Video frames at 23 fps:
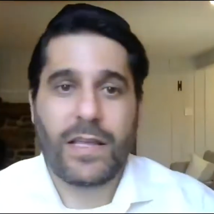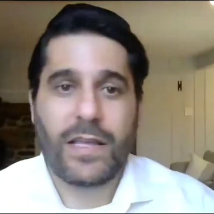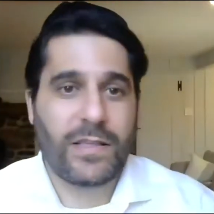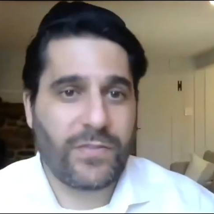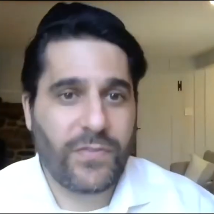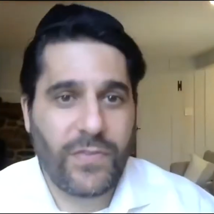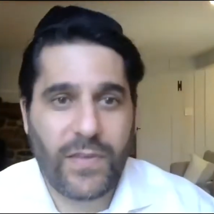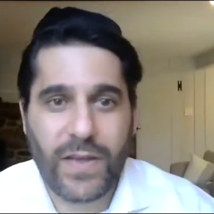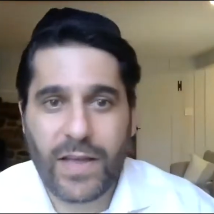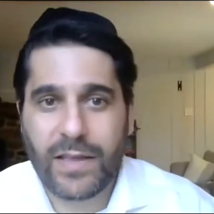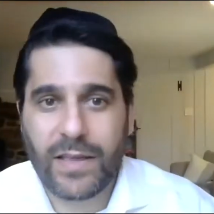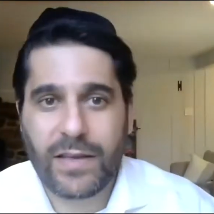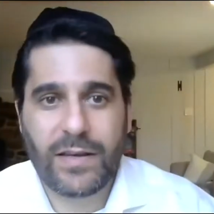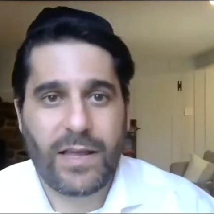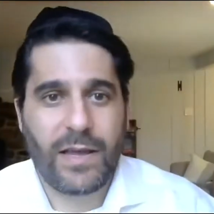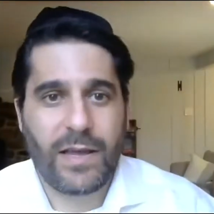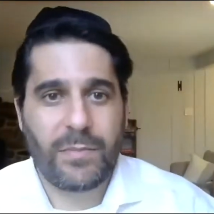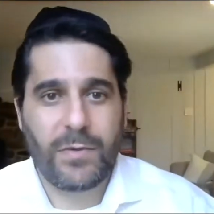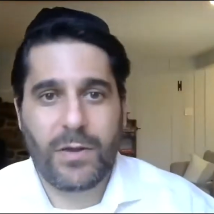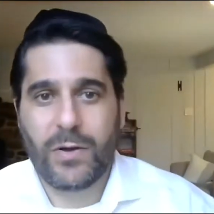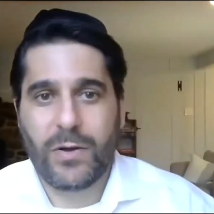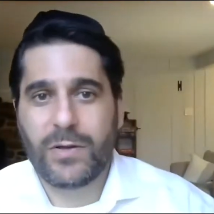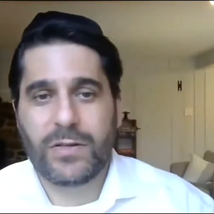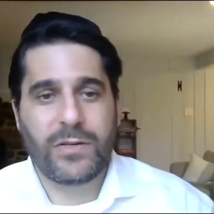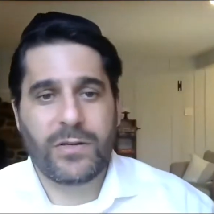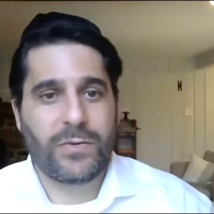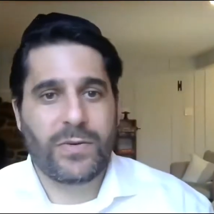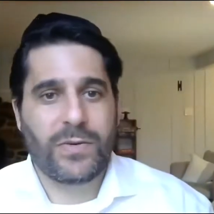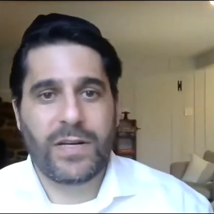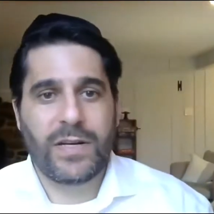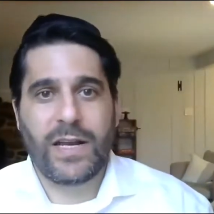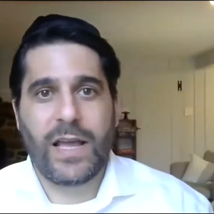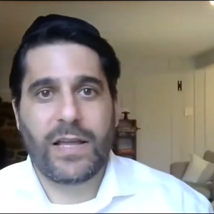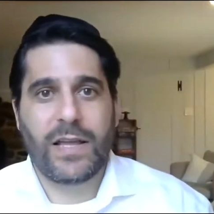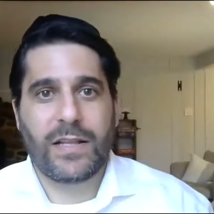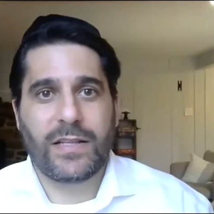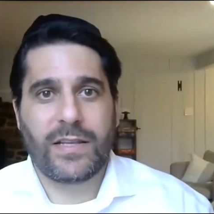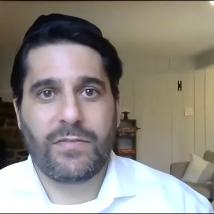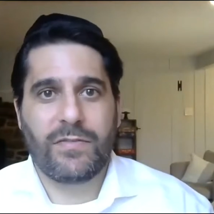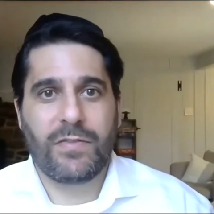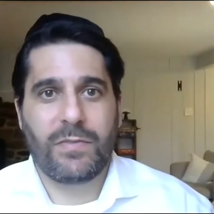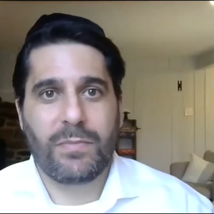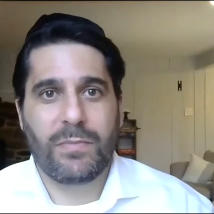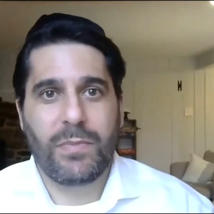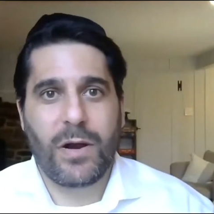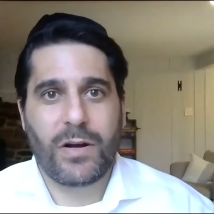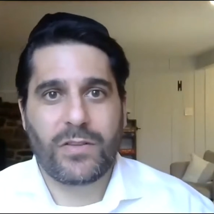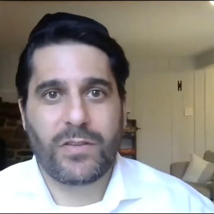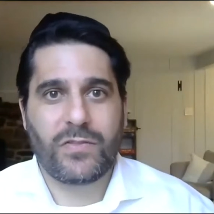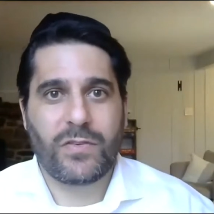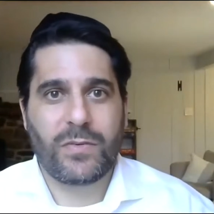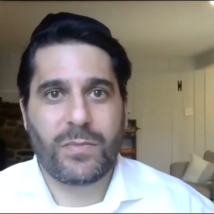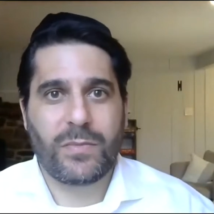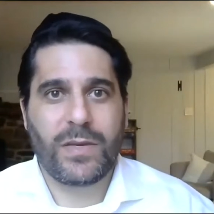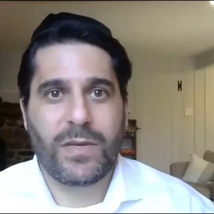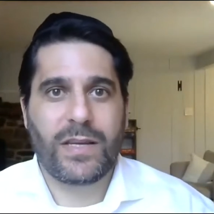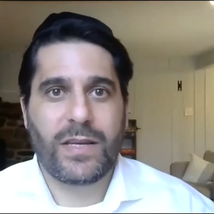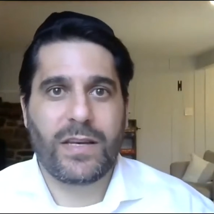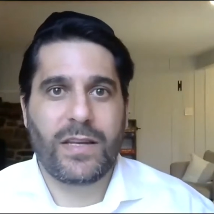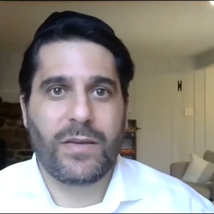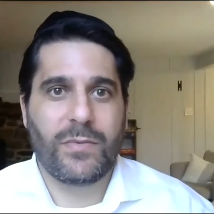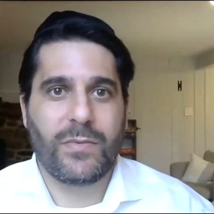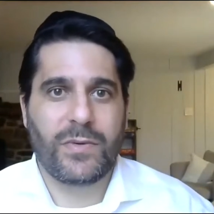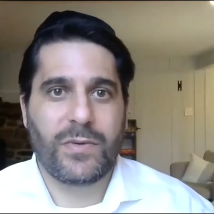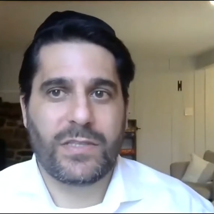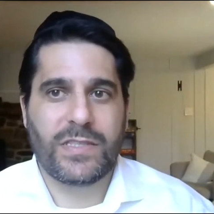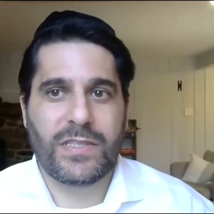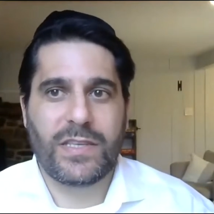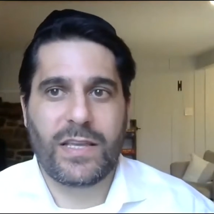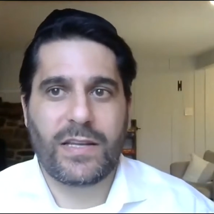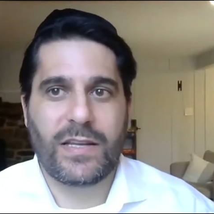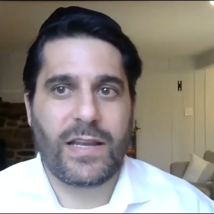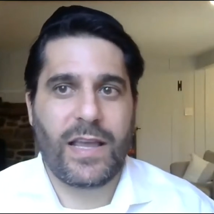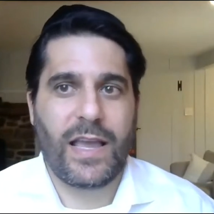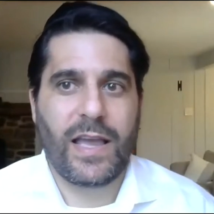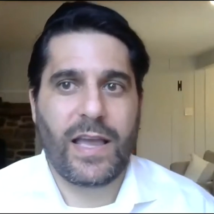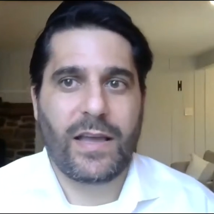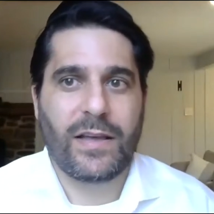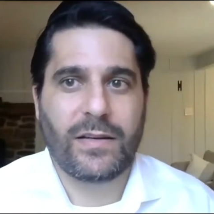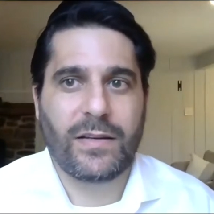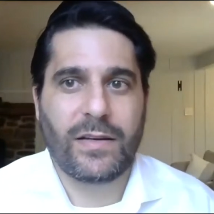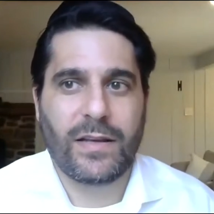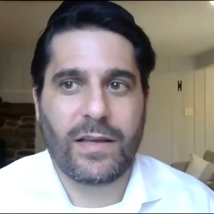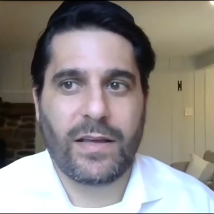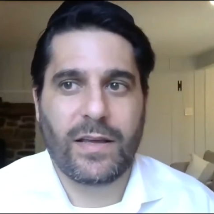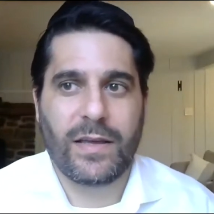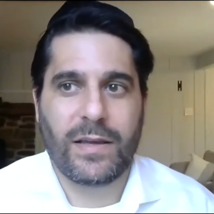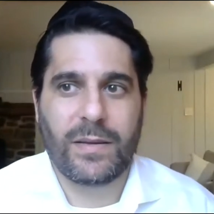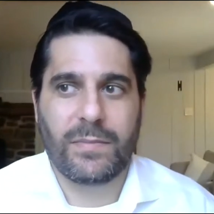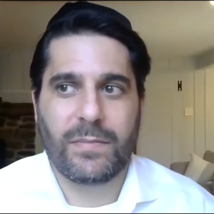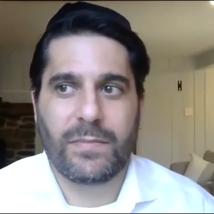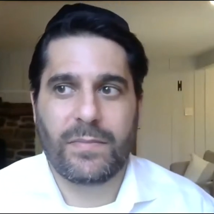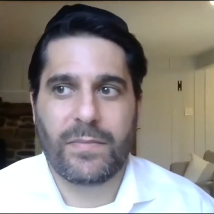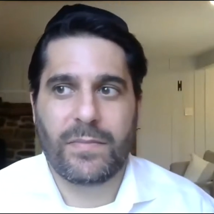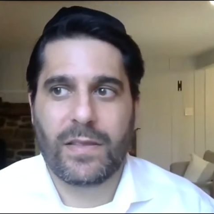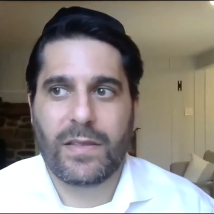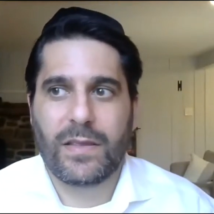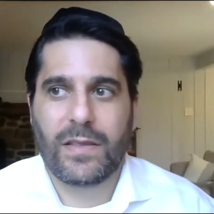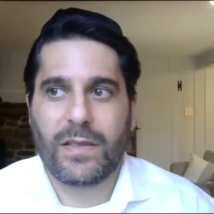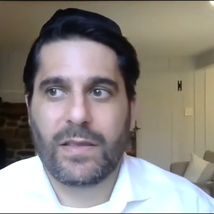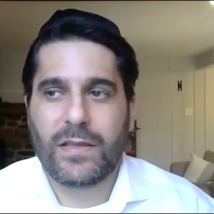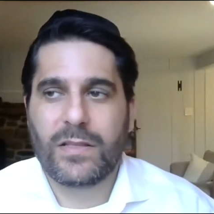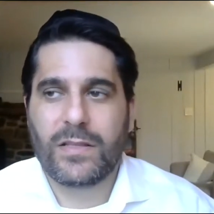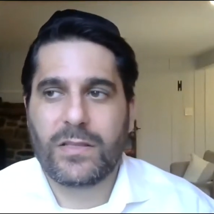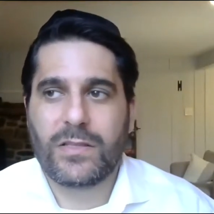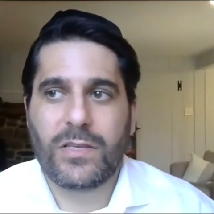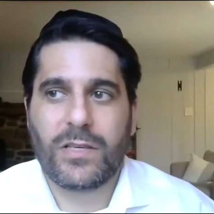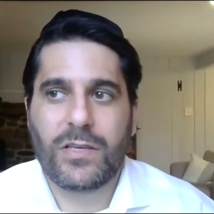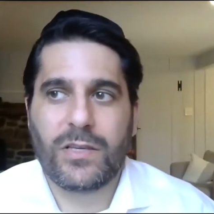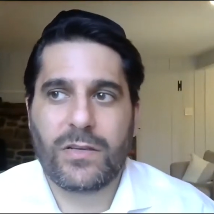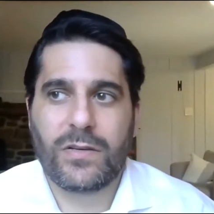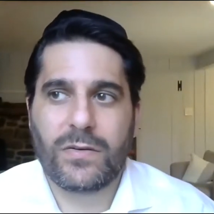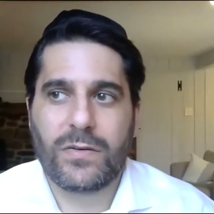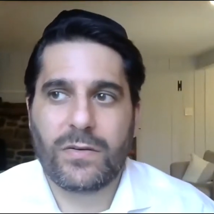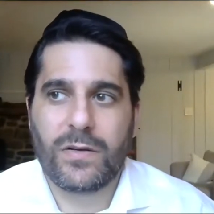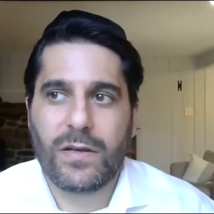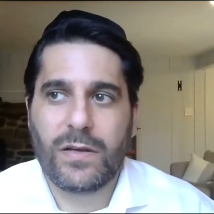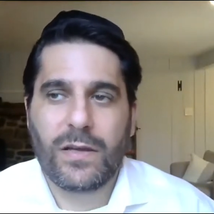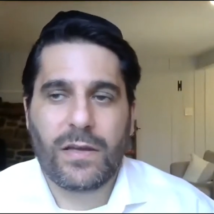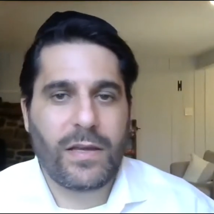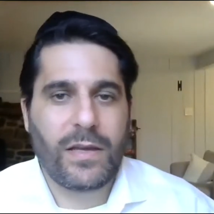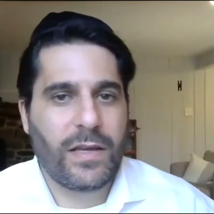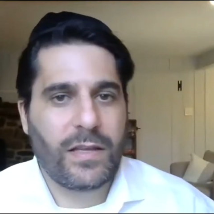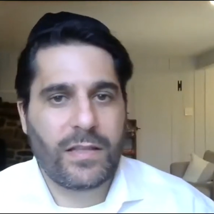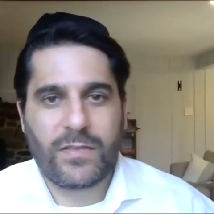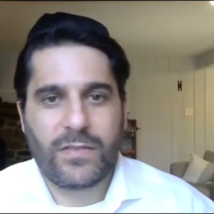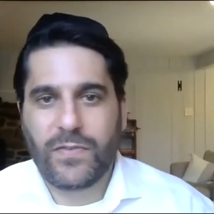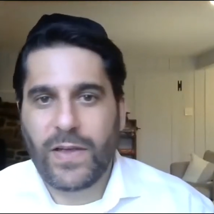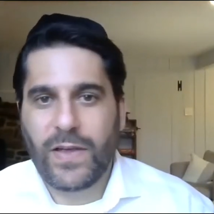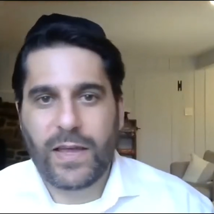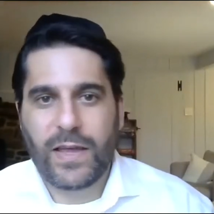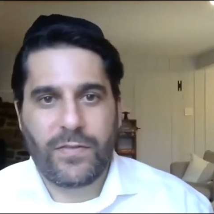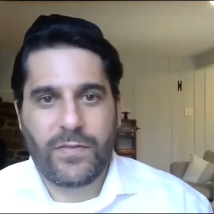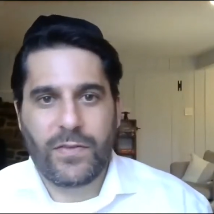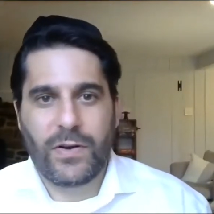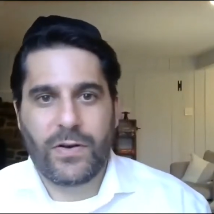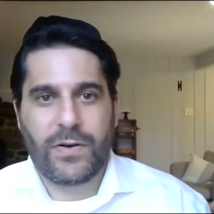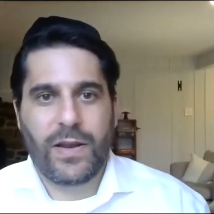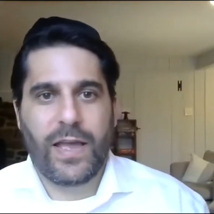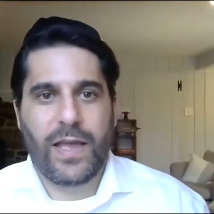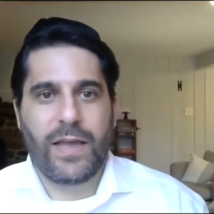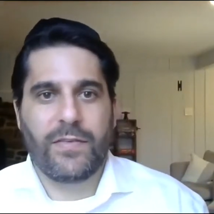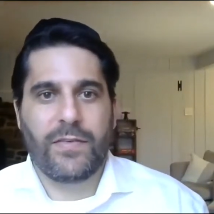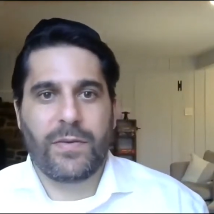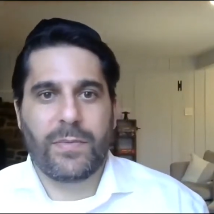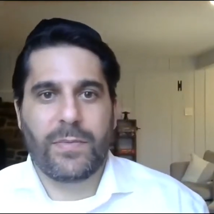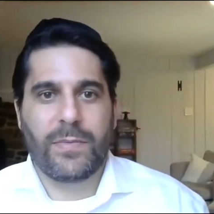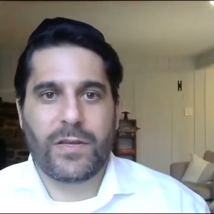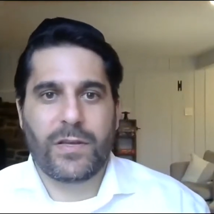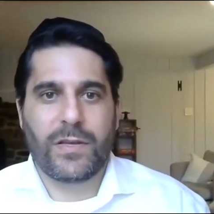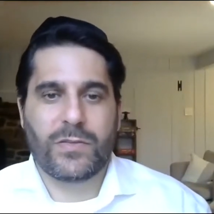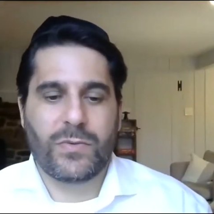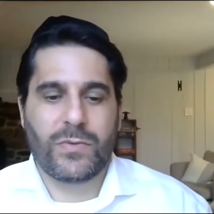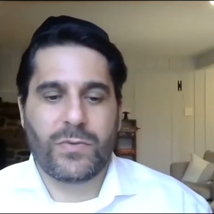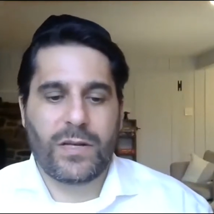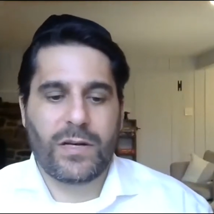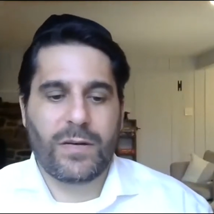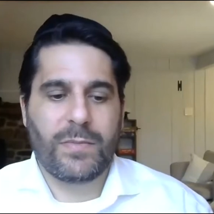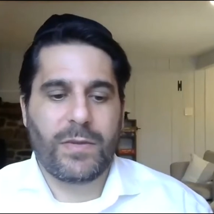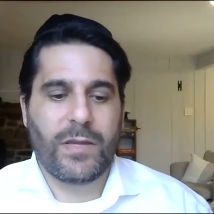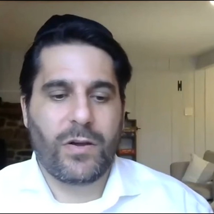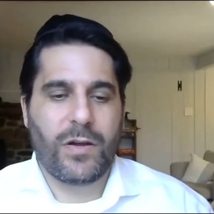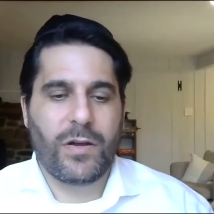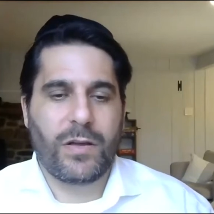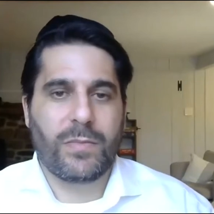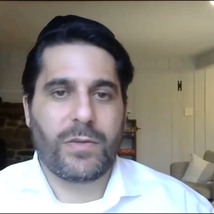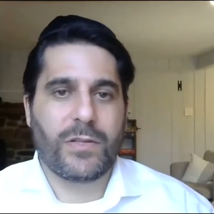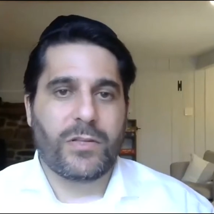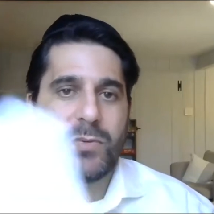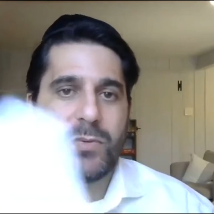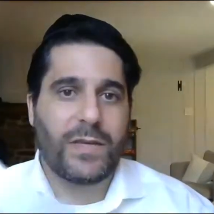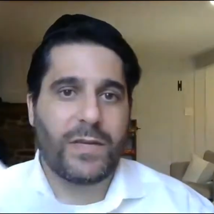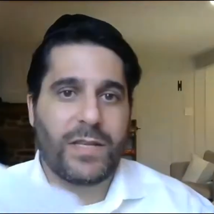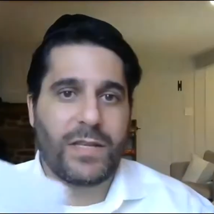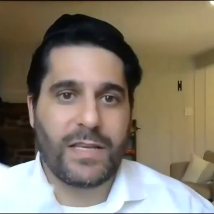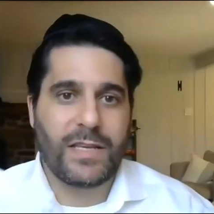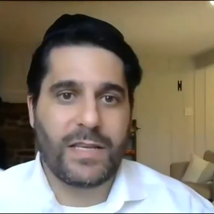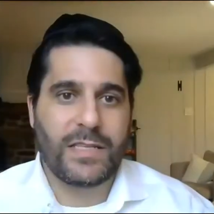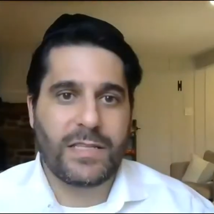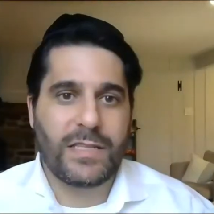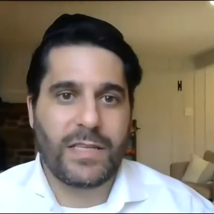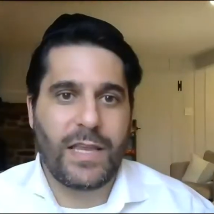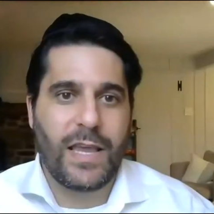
that's fine. I'm going to read out different parts from it. It was sent out to you. It's fine if you don't have it, because we're going to be going between this